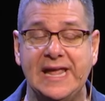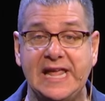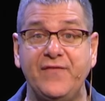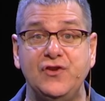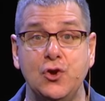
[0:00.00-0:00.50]

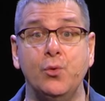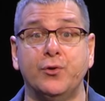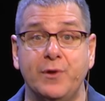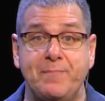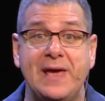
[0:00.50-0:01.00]
if you would
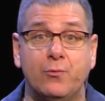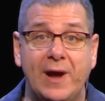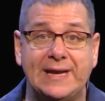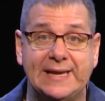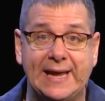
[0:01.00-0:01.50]
repent
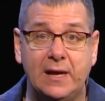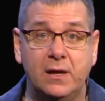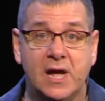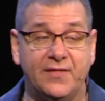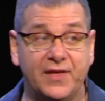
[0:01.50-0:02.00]
right now,
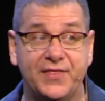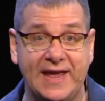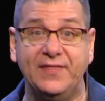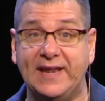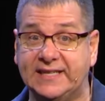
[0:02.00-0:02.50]
the
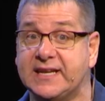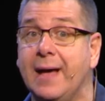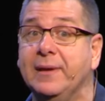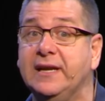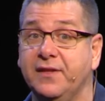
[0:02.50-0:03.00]
thing that is
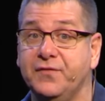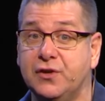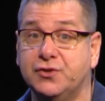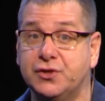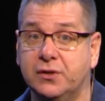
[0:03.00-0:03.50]
coming in the
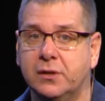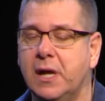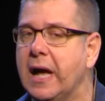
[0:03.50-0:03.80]
future,